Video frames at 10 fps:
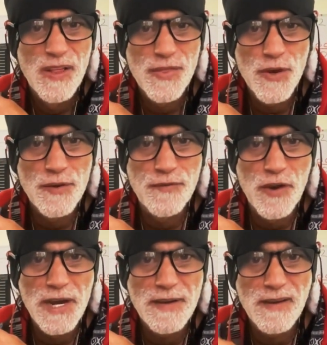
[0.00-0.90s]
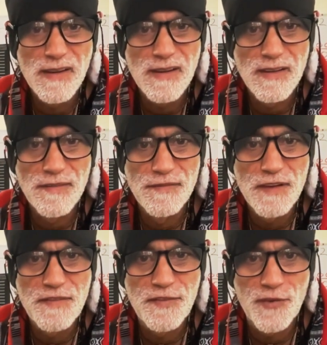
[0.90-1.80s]
3rd fret,
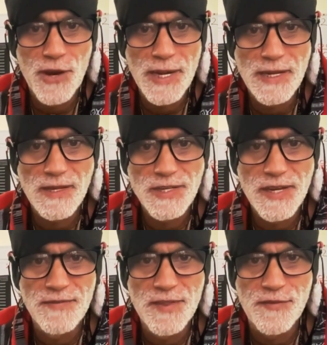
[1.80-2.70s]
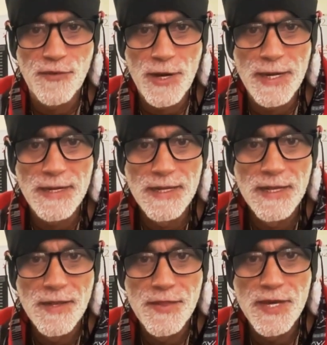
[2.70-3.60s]
5th fret, 7th fret.
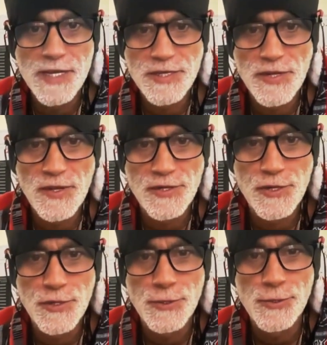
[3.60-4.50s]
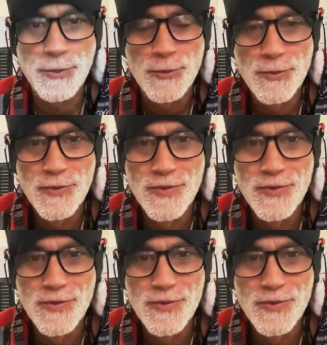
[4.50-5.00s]
These are the 2